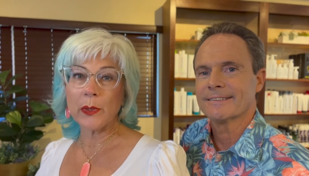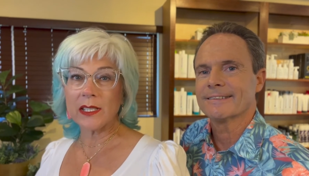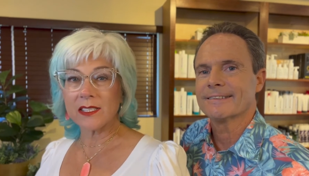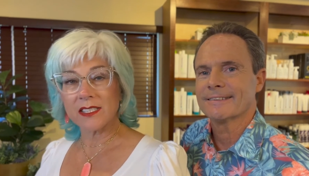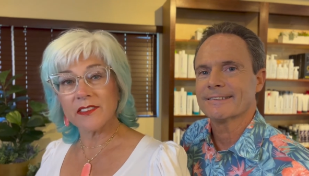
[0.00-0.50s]

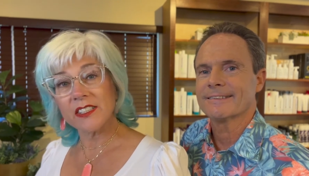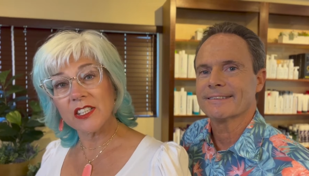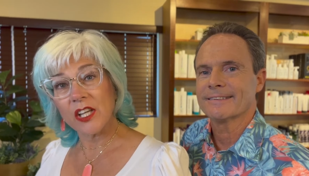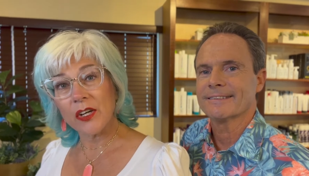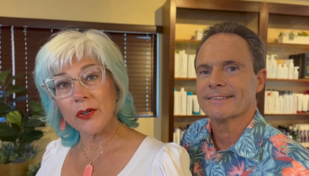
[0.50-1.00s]

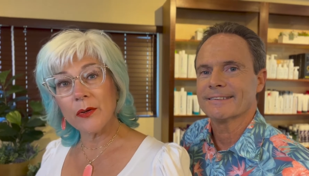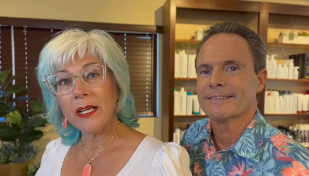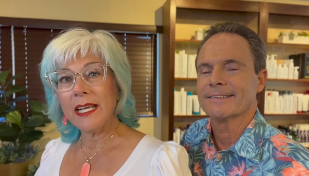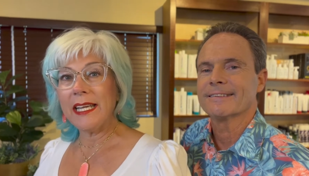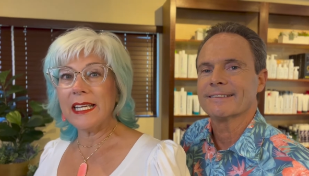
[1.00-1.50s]
Speaker 1: relatively
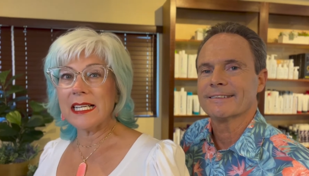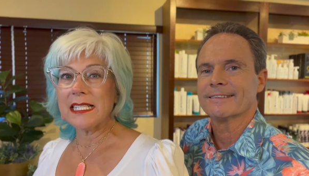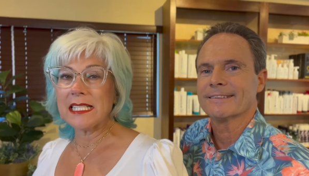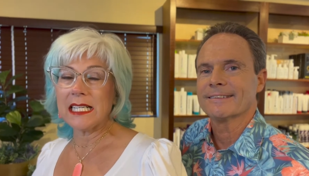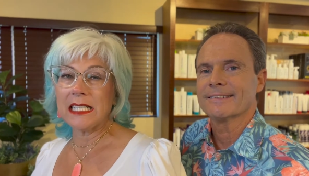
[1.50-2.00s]
low,
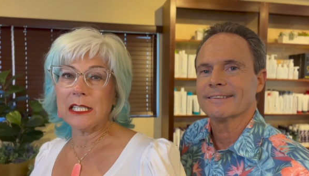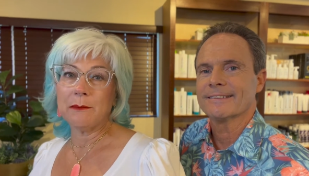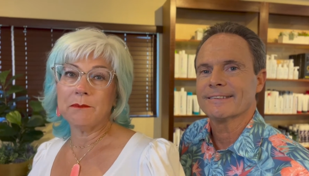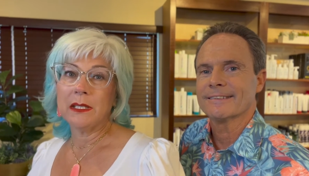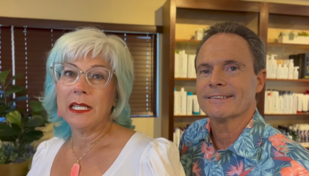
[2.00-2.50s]
and
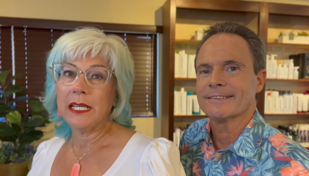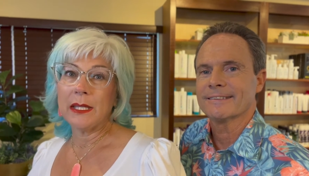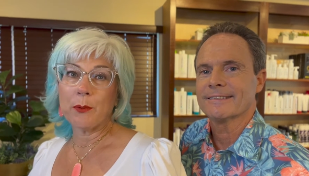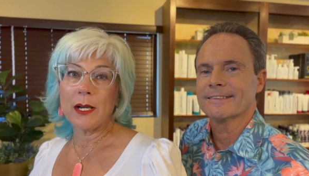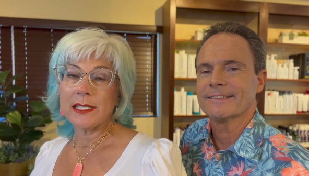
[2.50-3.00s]
um,
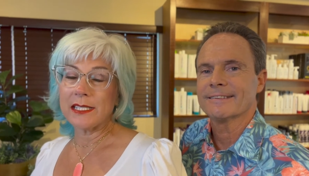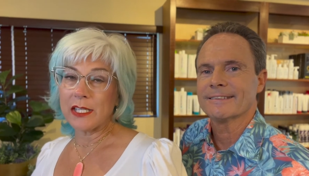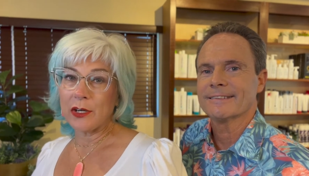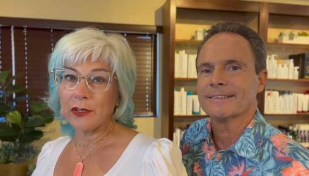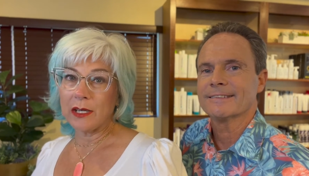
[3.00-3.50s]
and the
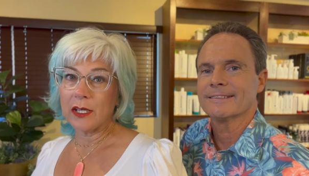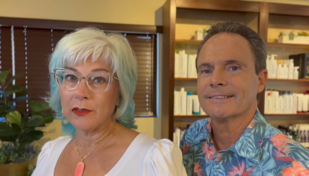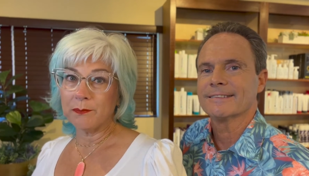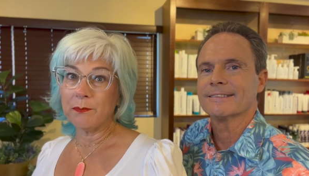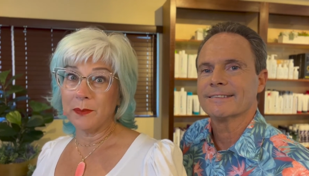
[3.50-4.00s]
prices are
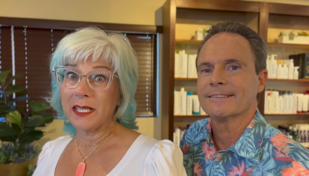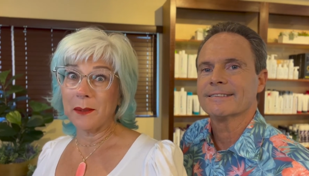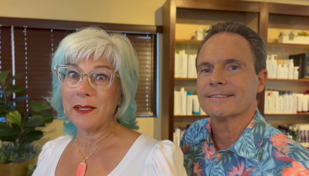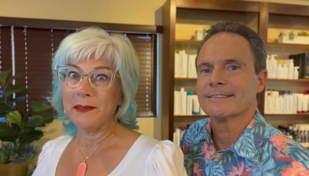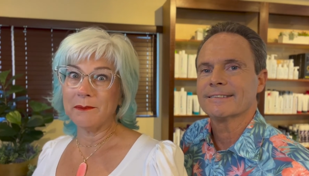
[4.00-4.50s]
are
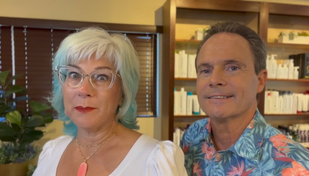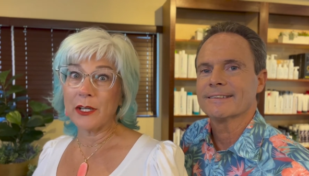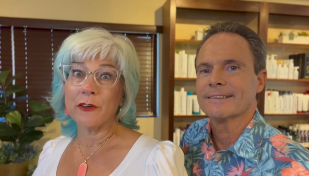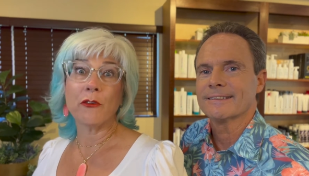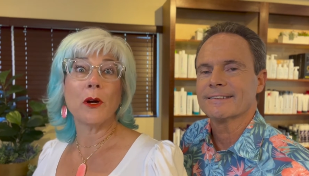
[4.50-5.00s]
becoming
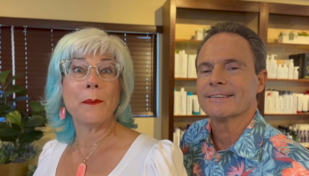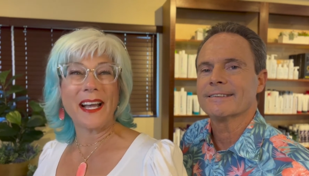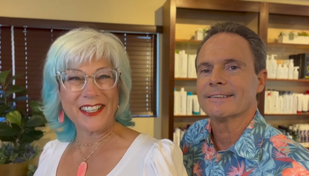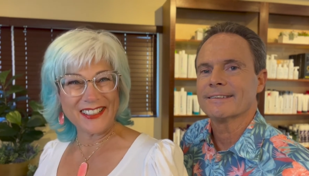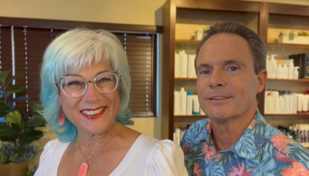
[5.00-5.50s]
better for a
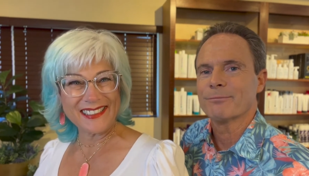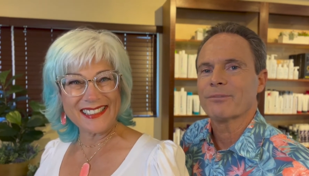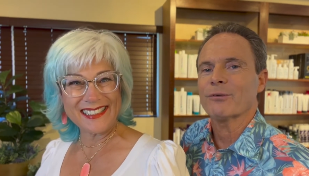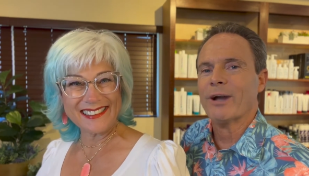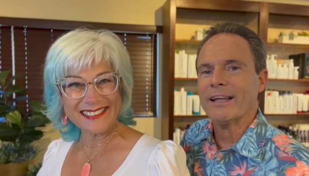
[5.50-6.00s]
buyer.
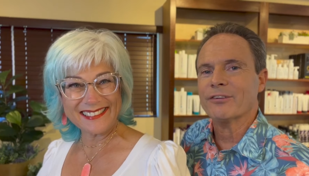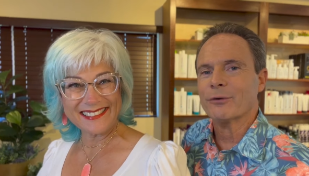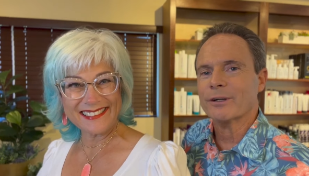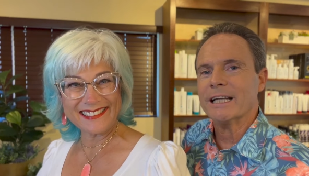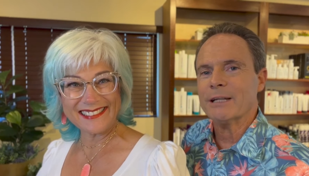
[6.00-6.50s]
Speaker 2: Right.
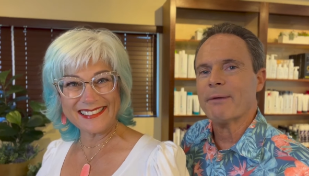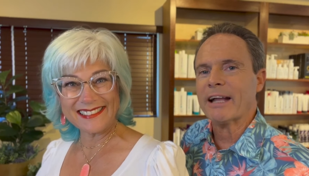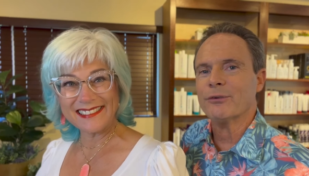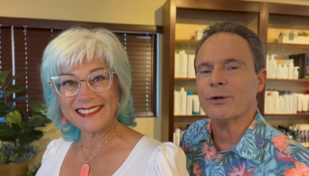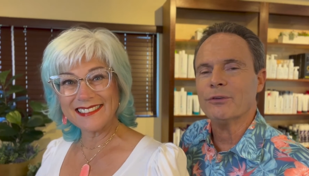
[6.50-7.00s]
So we're getting
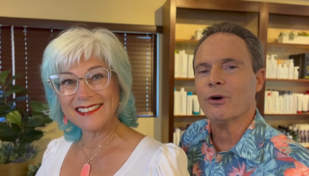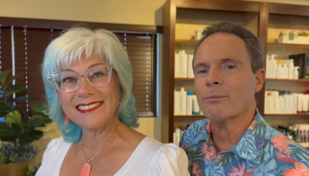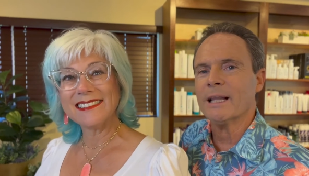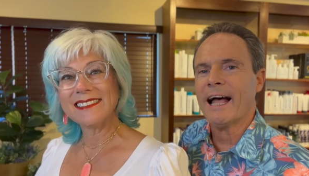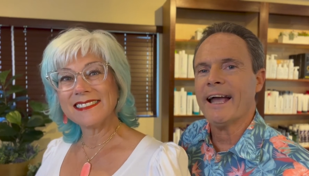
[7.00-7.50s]
back to a
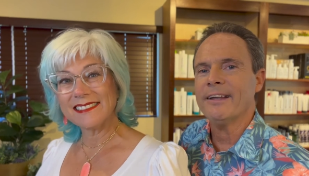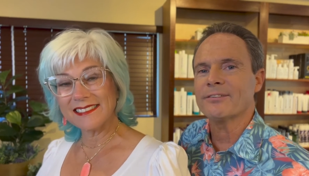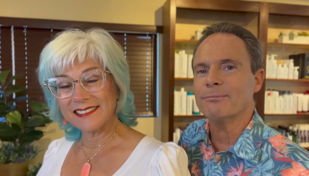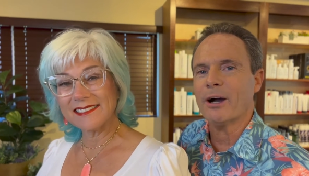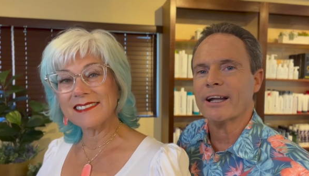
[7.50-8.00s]

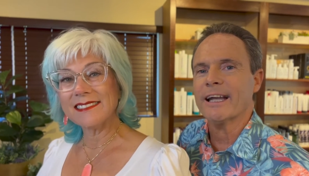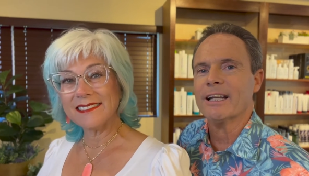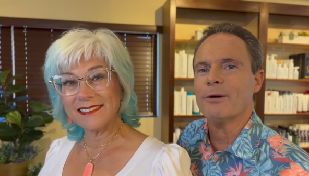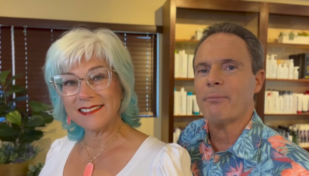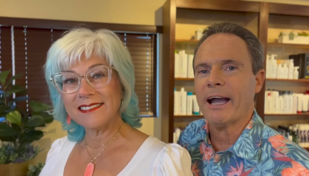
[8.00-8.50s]
normalized
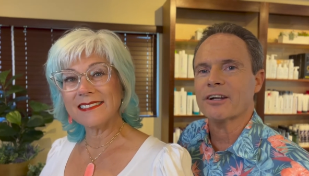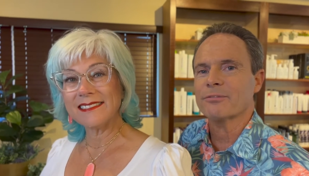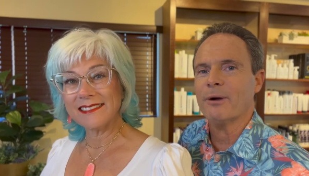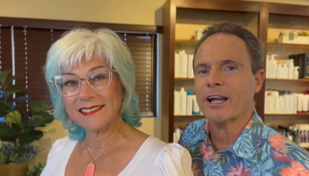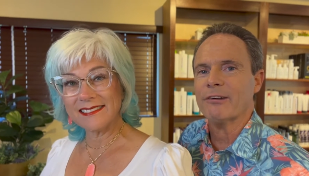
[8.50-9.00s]
market, a
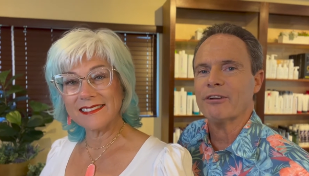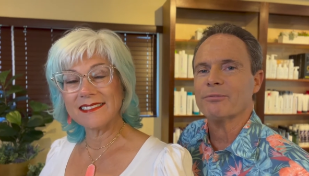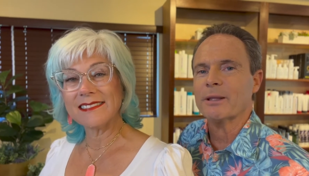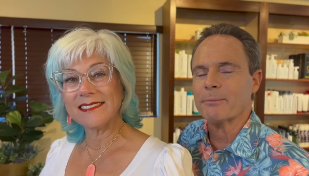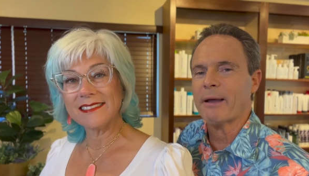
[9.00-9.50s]
buyer's market. We've
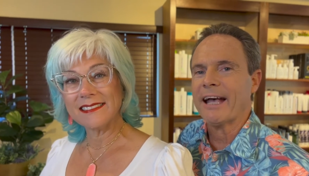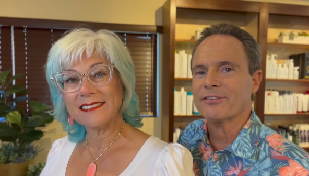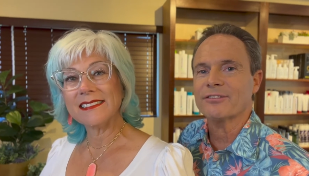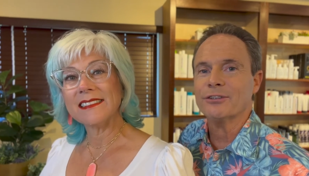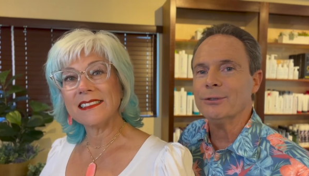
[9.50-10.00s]
spent the
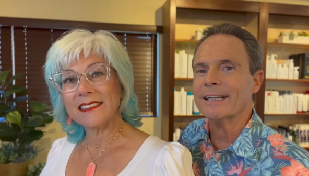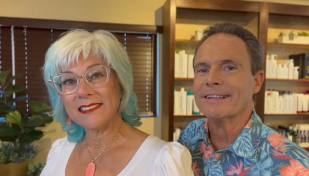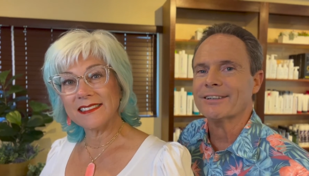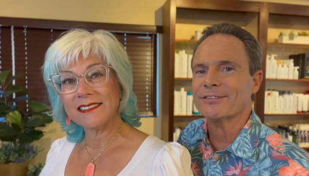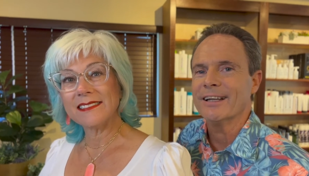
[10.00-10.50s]
past two
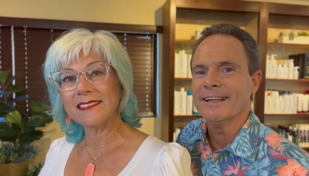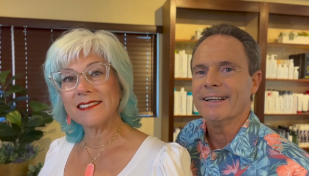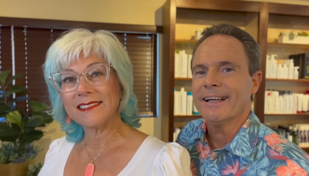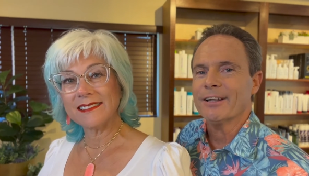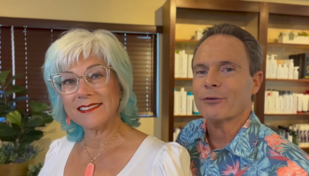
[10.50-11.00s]
years
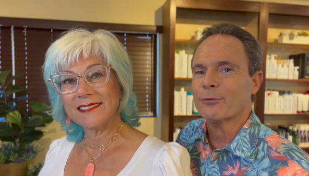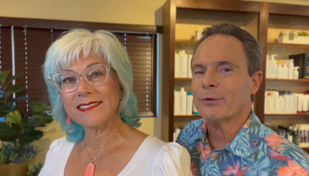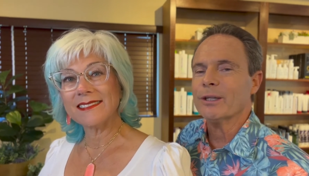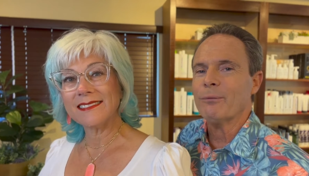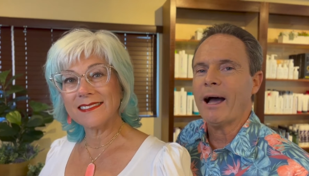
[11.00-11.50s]
in a
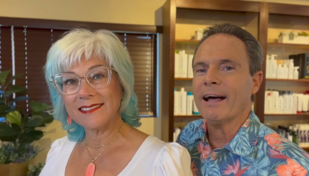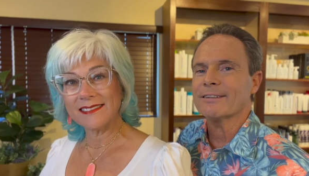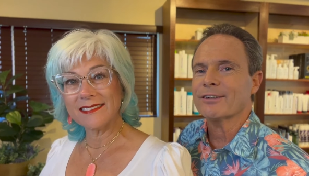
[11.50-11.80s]
really wild